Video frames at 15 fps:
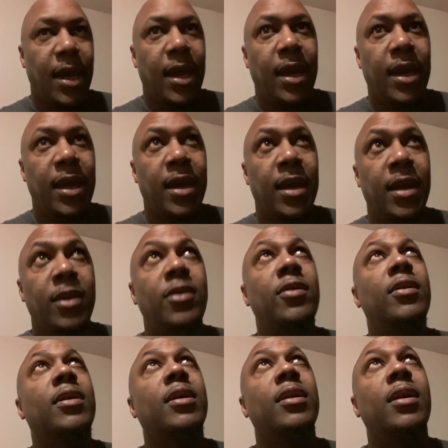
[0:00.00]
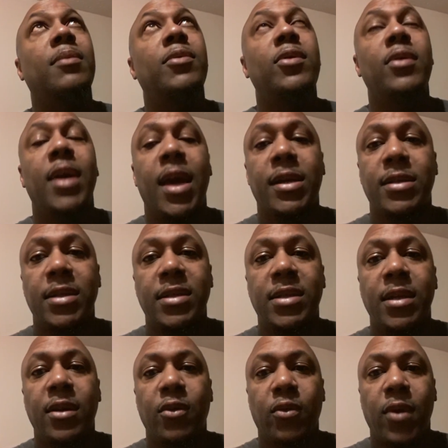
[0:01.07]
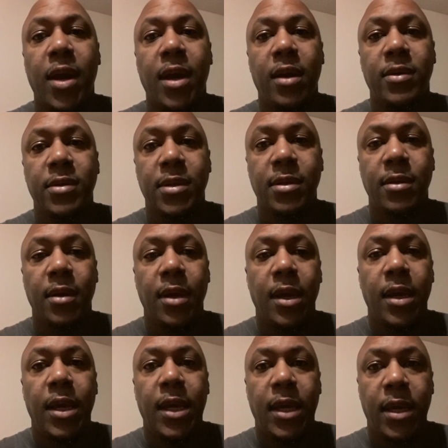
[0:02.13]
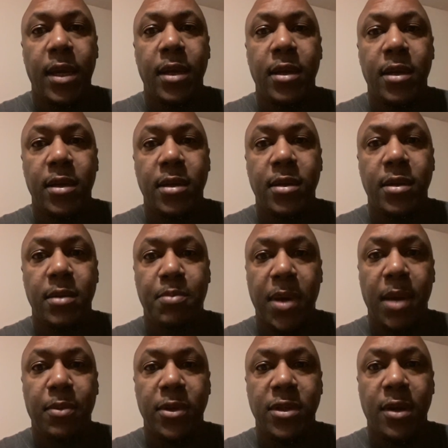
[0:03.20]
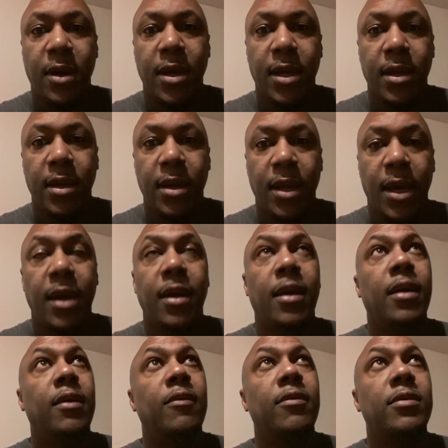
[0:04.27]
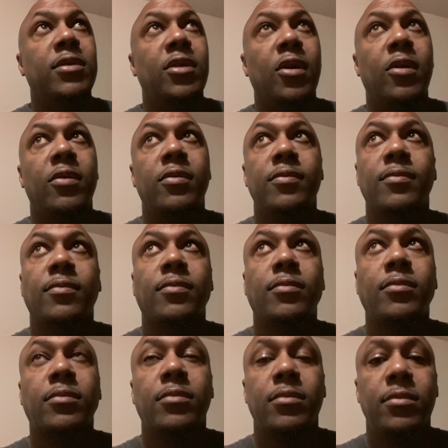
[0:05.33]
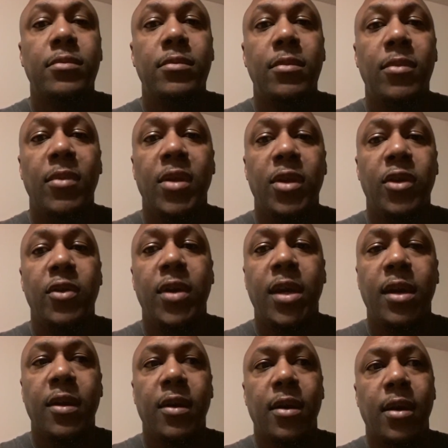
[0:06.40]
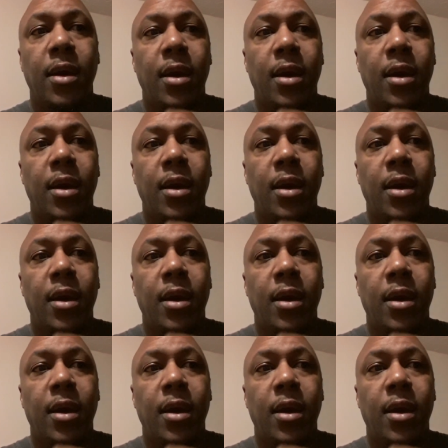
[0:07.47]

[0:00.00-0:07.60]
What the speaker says: and you looking up, you can actually see the rounds hit the paper target. So you hear